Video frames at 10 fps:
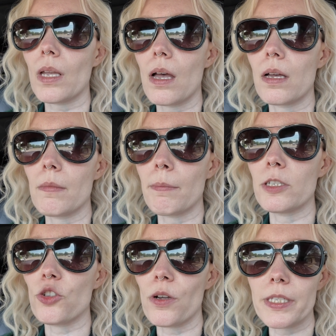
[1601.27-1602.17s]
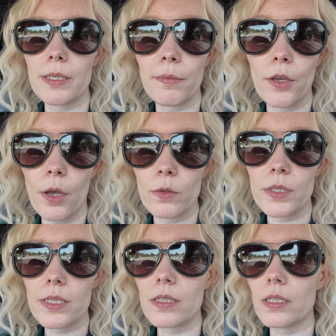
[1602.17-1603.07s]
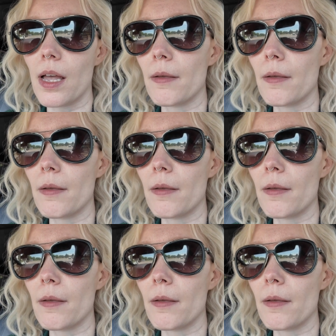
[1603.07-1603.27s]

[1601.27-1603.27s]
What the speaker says: I've been drawing some ghosts.